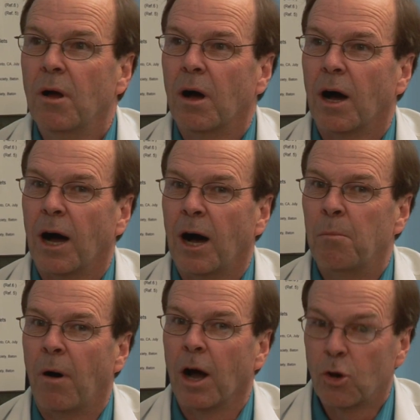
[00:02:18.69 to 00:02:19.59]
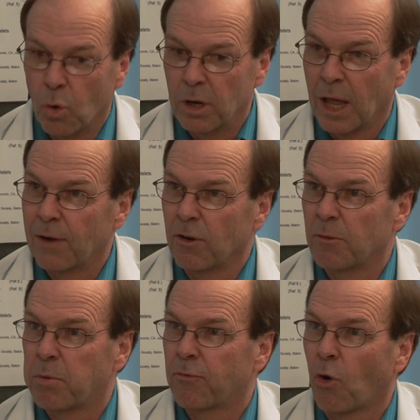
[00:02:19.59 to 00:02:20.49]
a good level
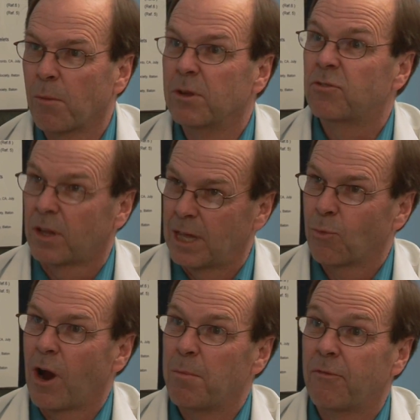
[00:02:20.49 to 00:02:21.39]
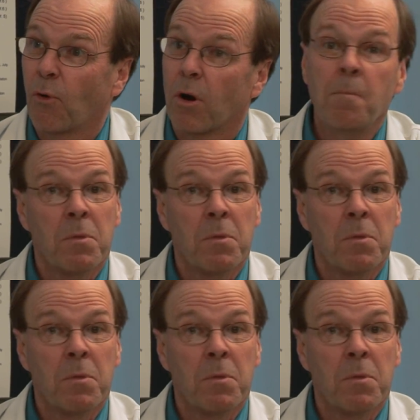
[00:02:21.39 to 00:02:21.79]
of performance that they were at before.